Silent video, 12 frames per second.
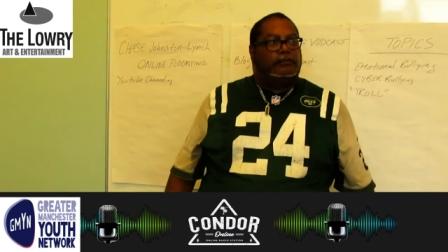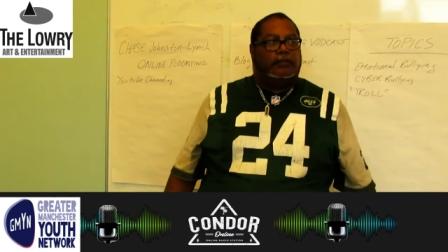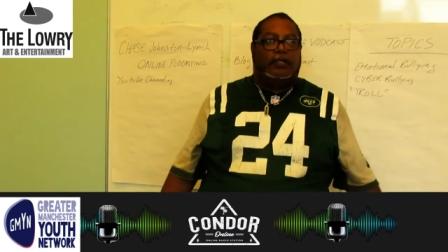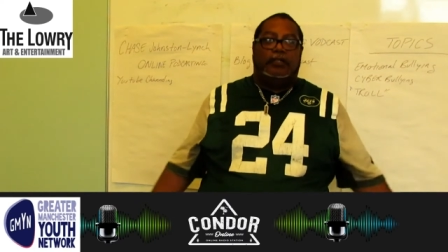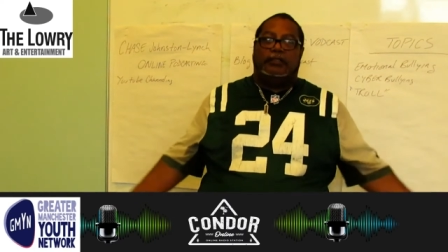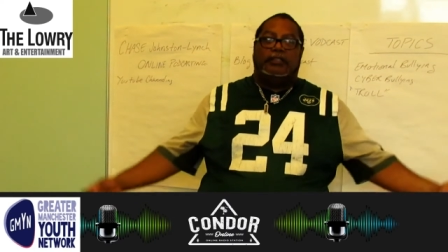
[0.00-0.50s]

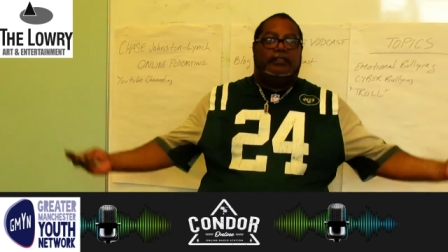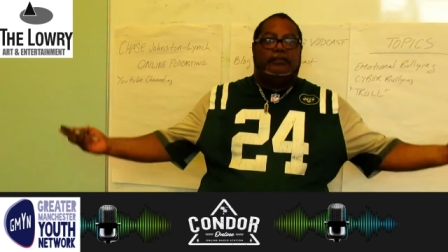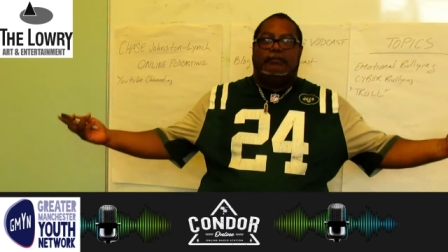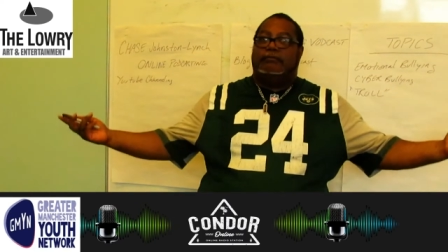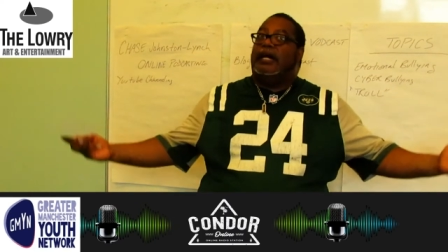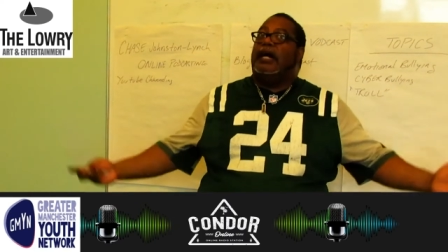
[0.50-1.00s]
Well,
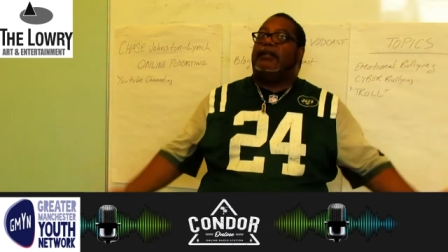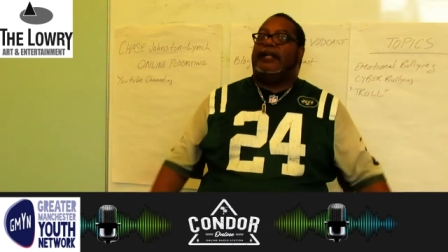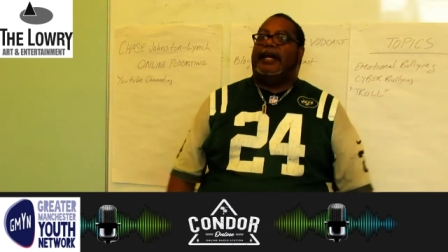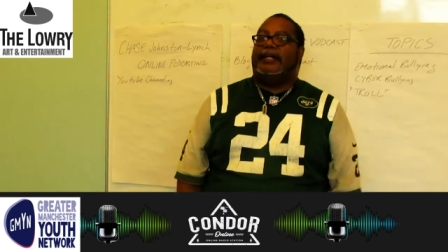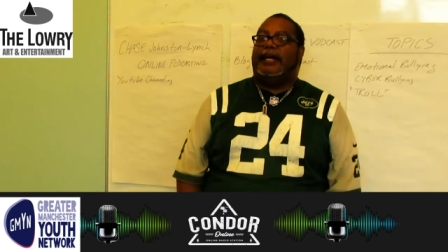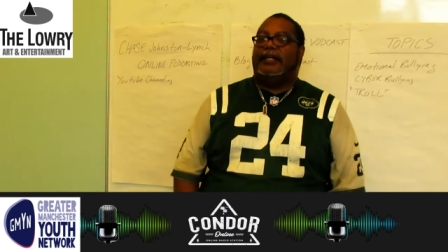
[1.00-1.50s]
how
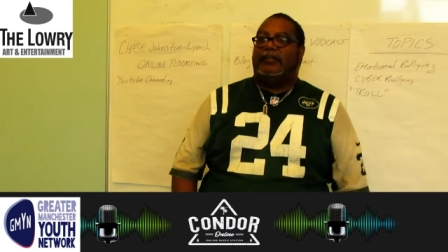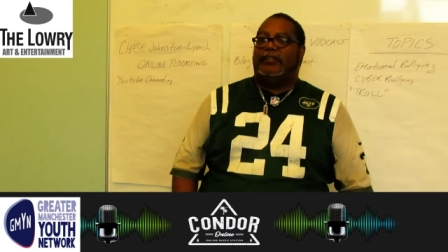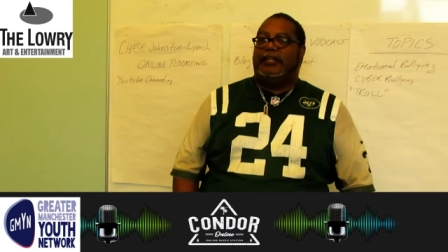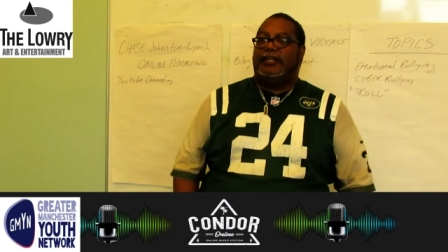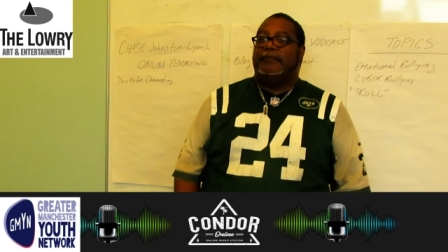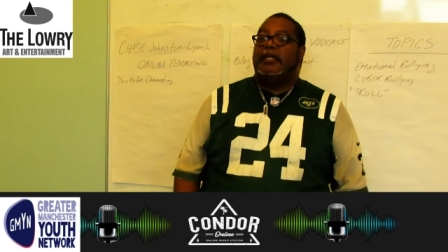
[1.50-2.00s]
did I not know
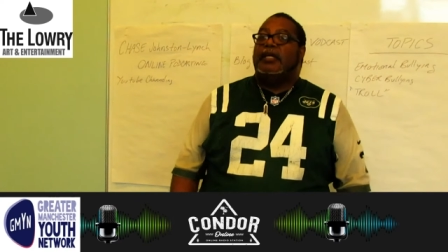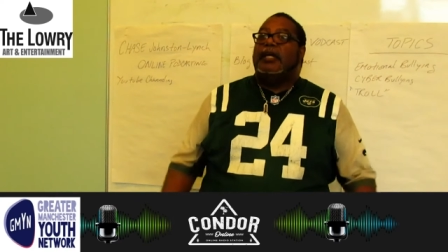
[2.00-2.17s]
your name?